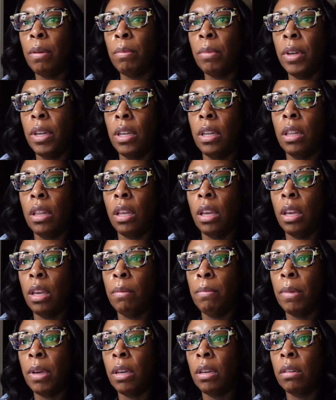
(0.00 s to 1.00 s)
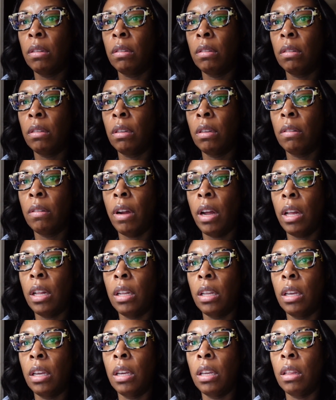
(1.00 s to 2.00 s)
I'm reading the email
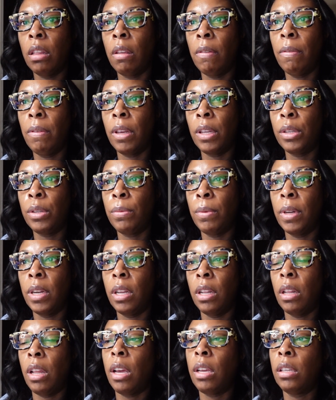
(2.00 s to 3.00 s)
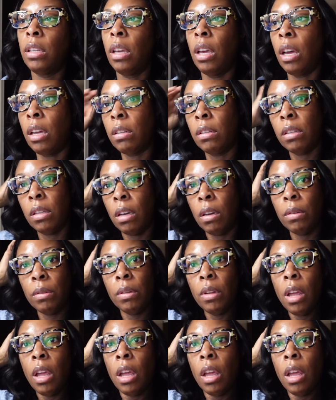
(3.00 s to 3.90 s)
correctly. The fix went in last, yeah, so